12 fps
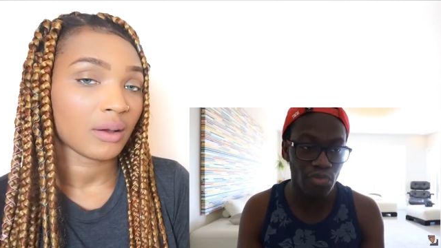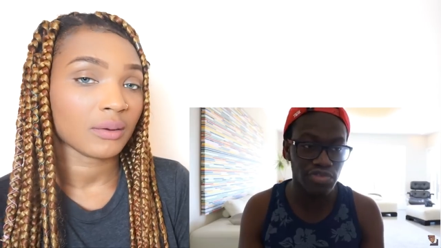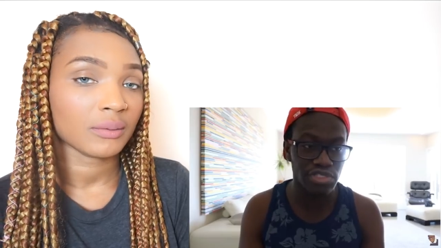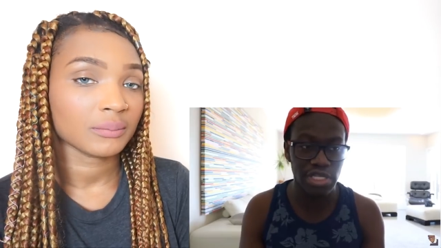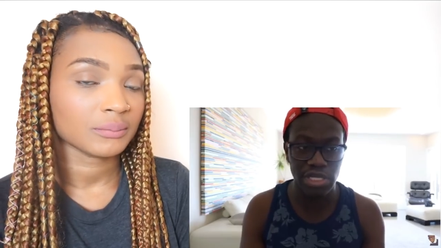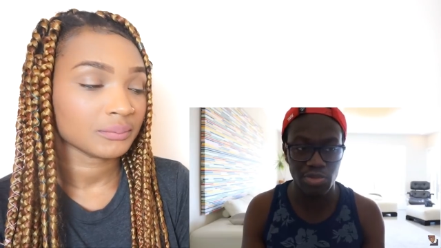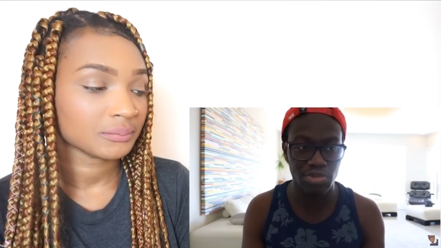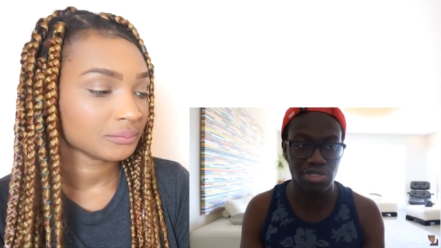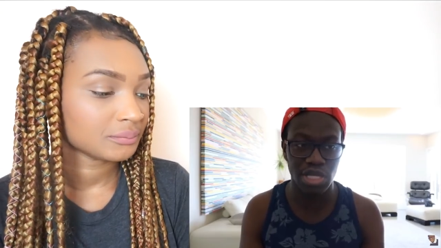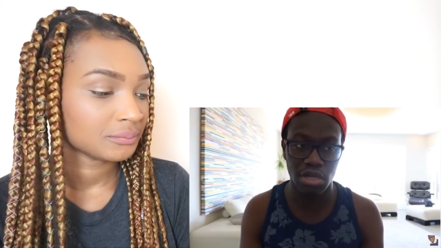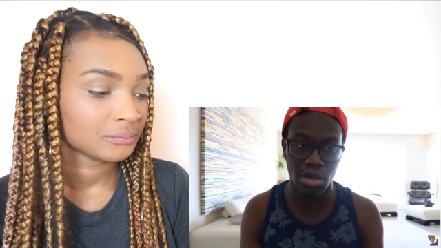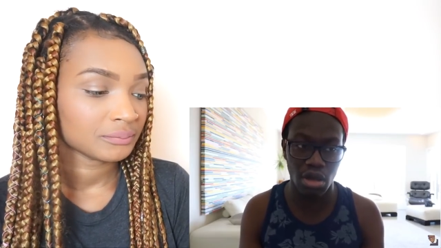Speaker 1: Obviously, he will
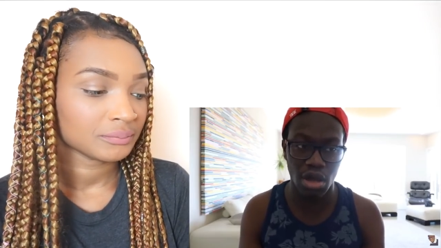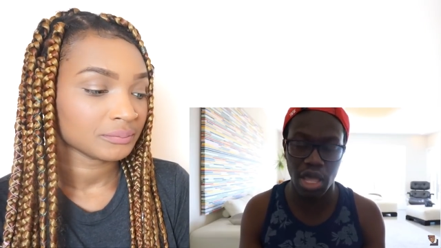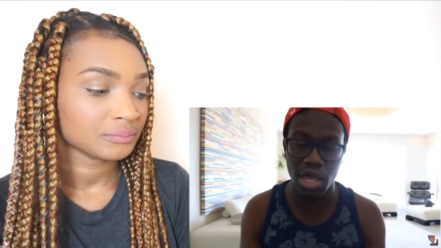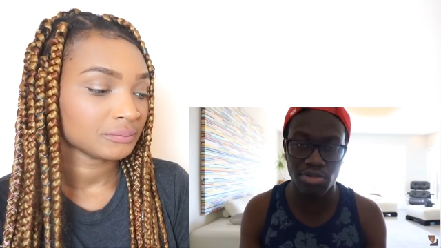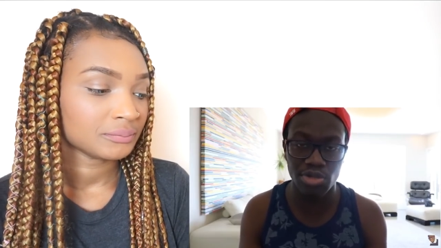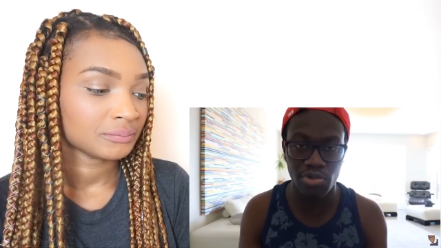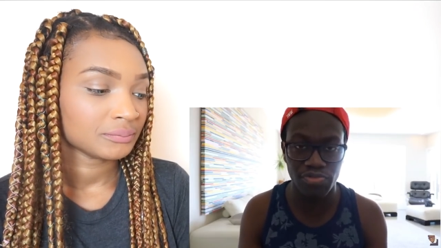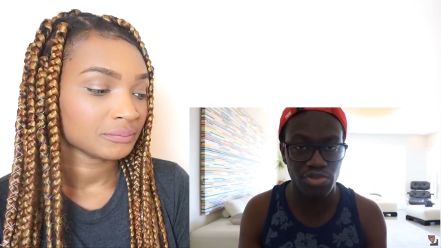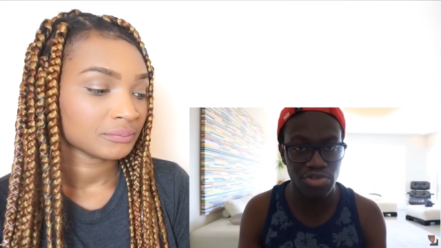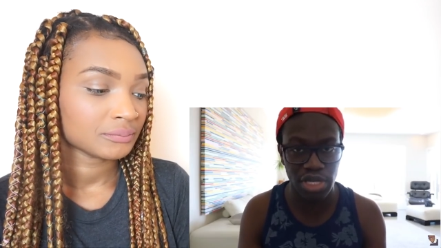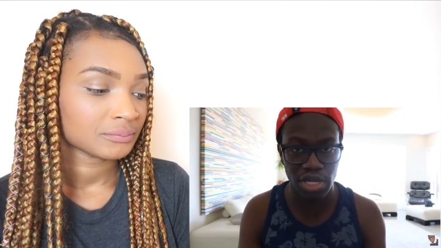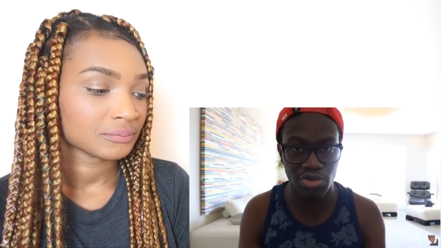say, "Oh, I helped you with your
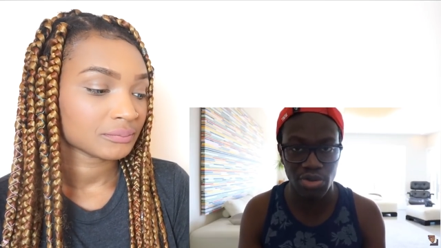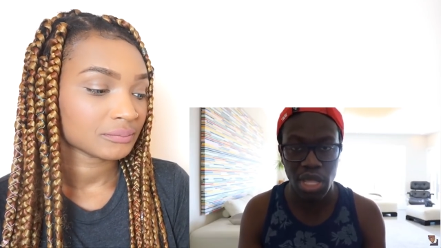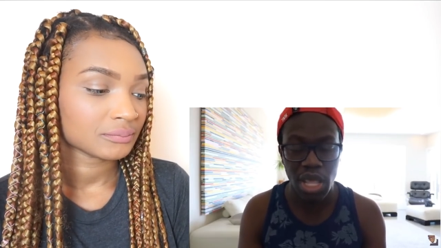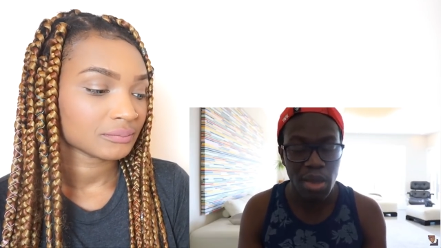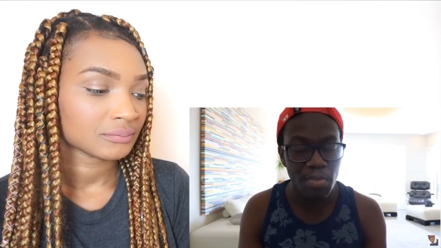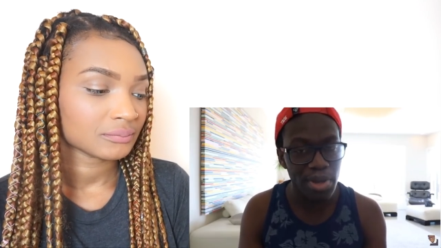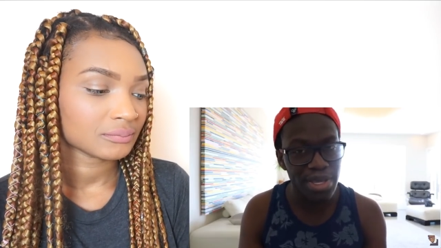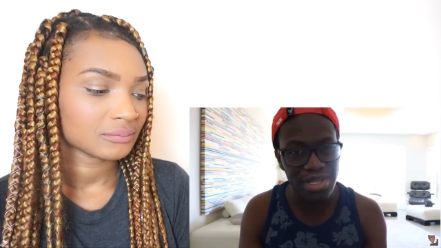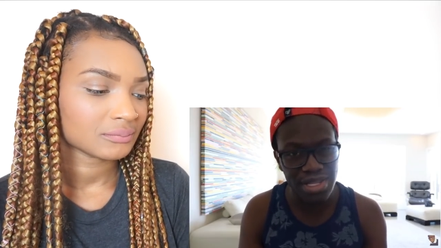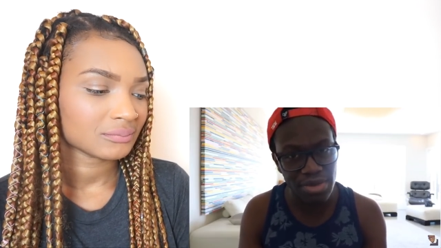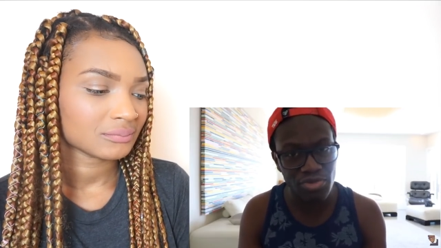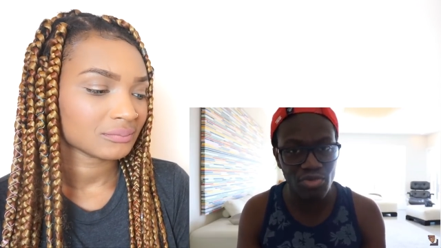channel," but he
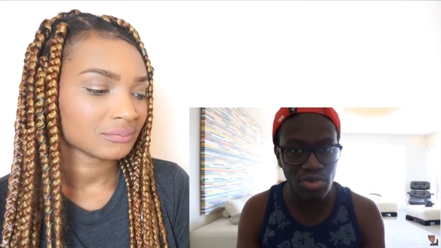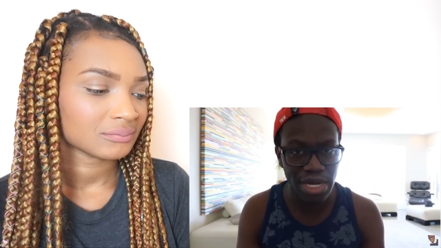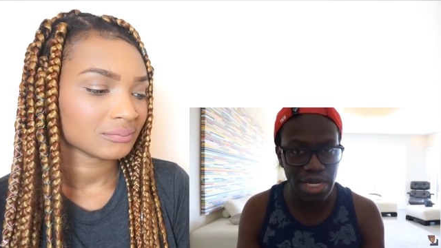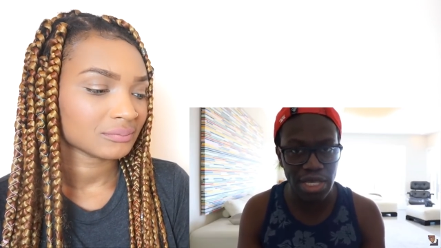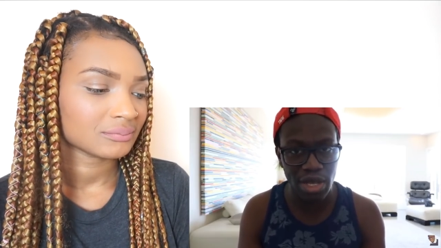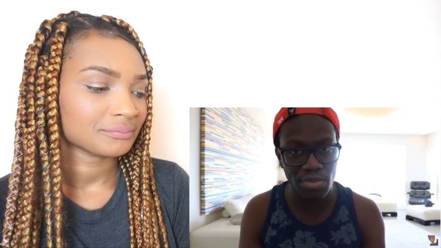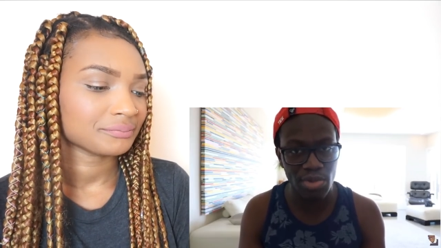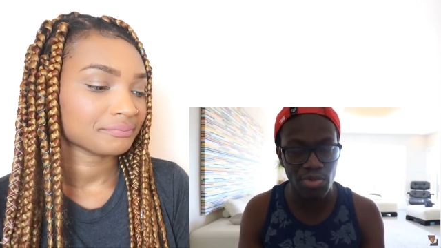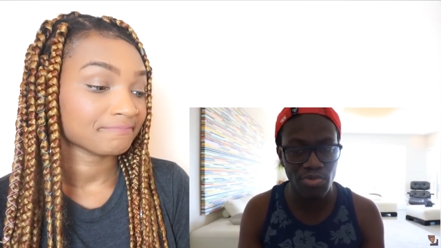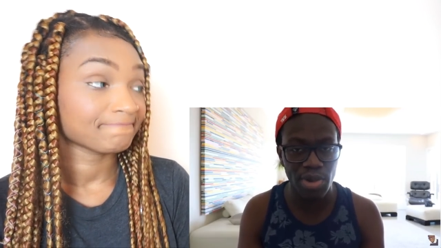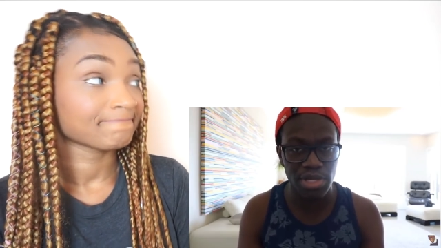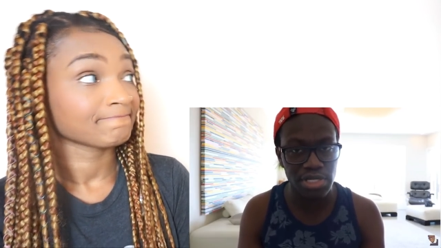didn't really help me
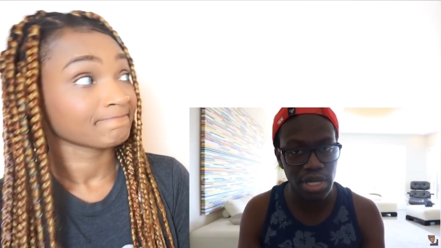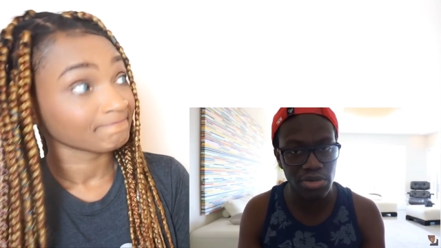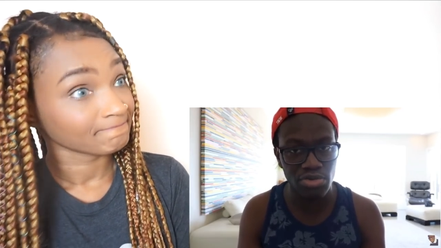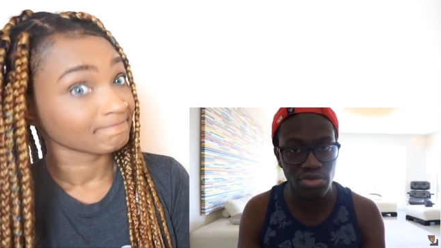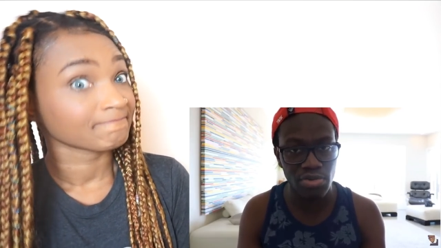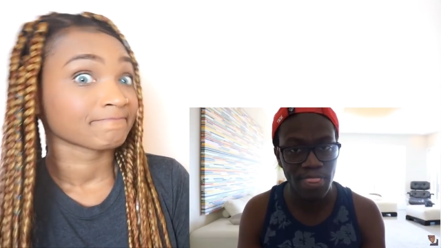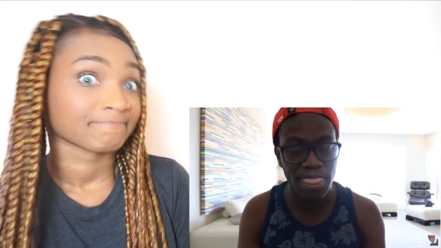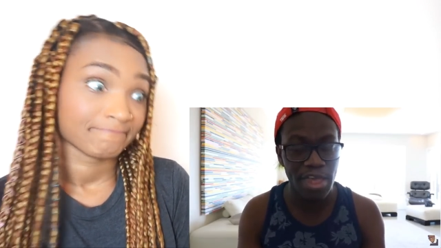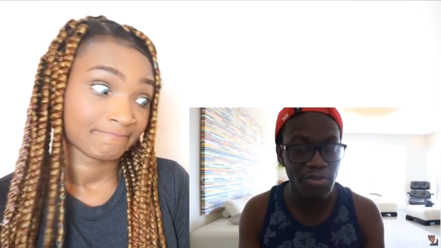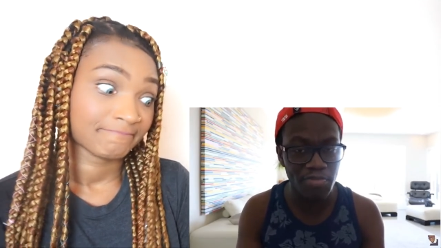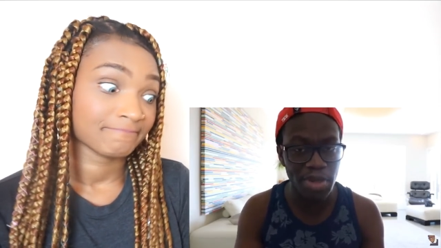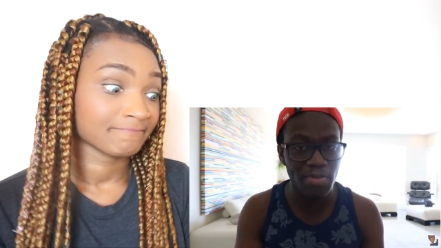with my channel.
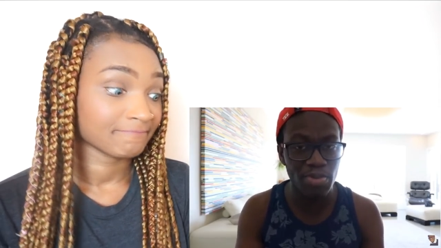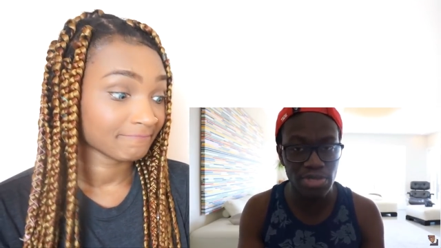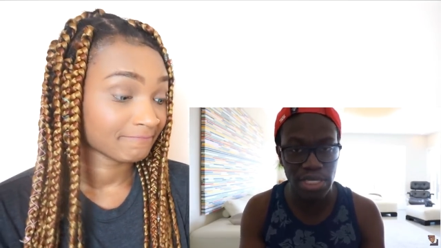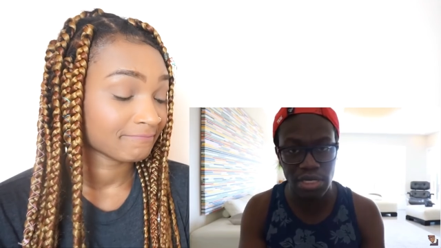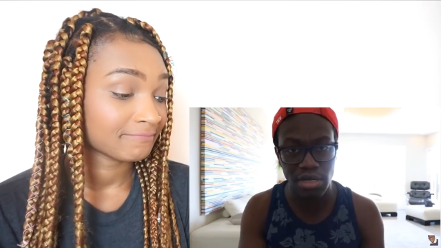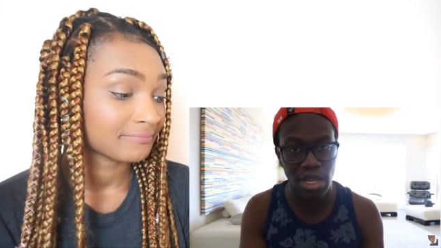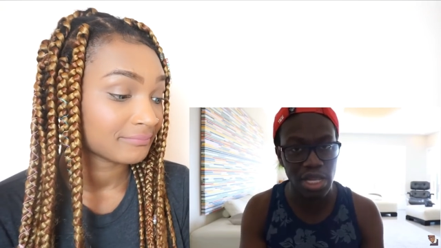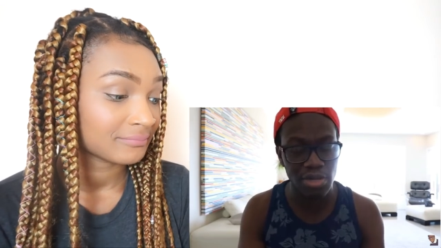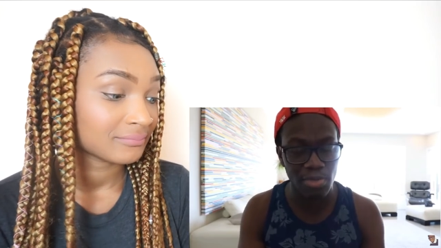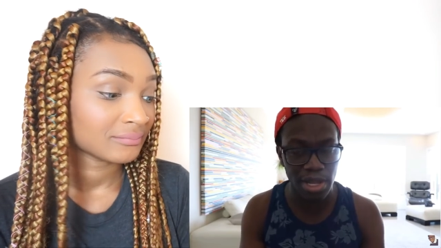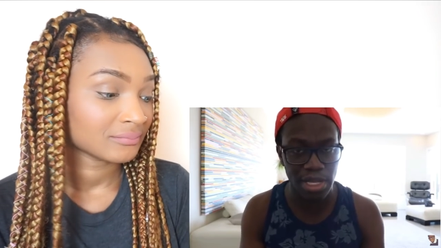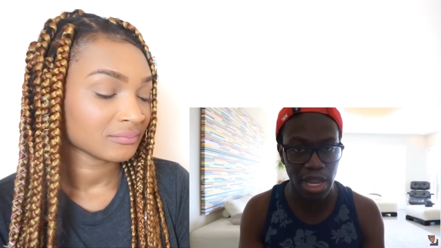If people didn't
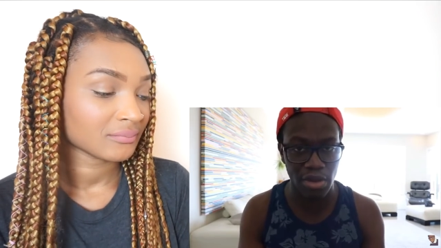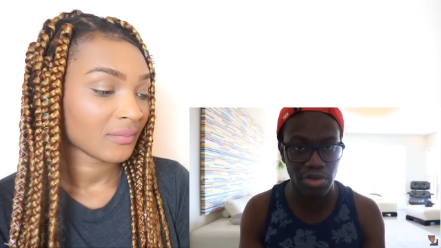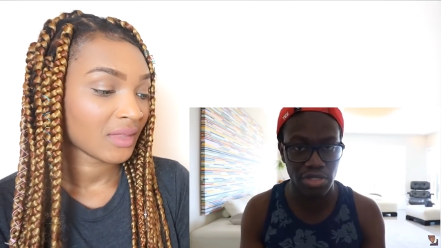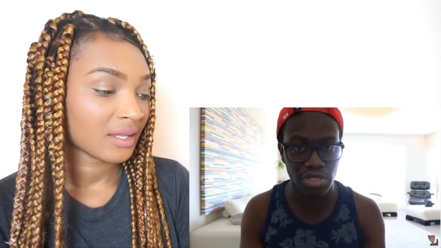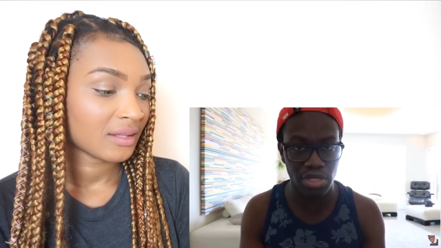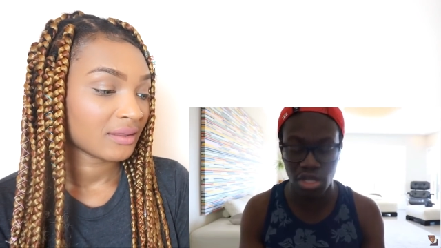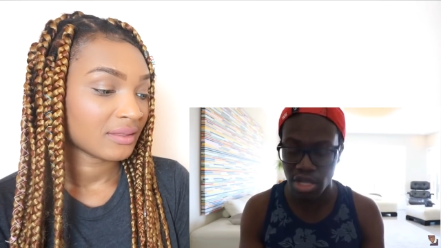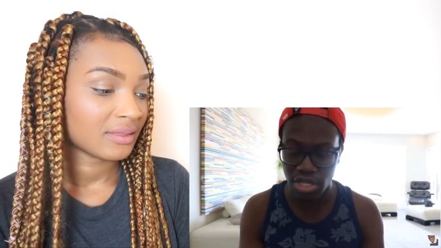like my character,